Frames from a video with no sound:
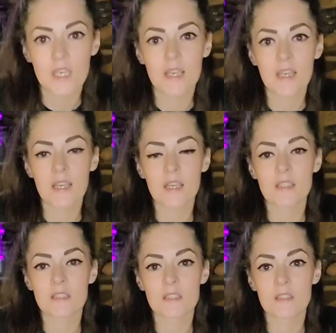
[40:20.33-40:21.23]

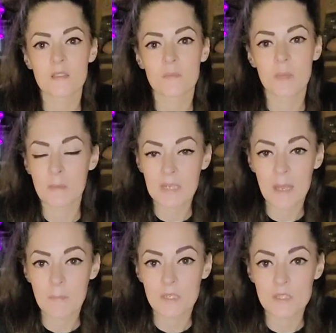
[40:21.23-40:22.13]
And maybe
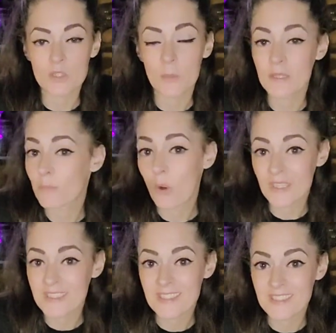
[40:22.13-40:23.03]
not put so much
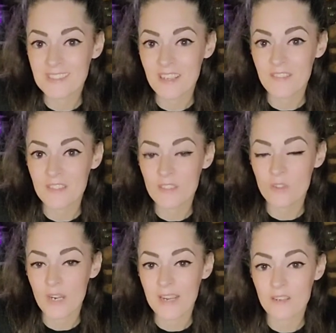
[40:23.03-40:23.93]
poisonous stuff in the
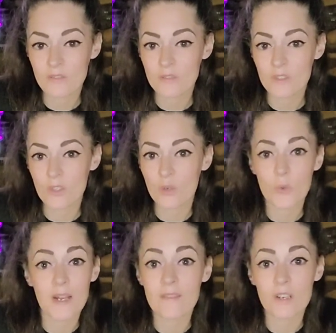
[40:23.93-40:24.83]
ground or
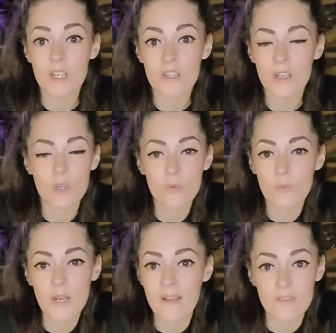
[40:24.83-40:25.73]
whatever, or
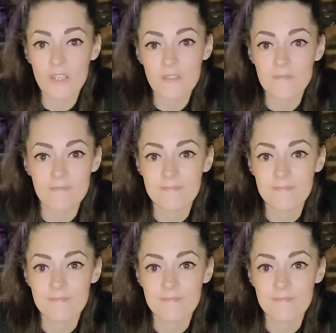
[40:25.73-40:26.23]
whatever.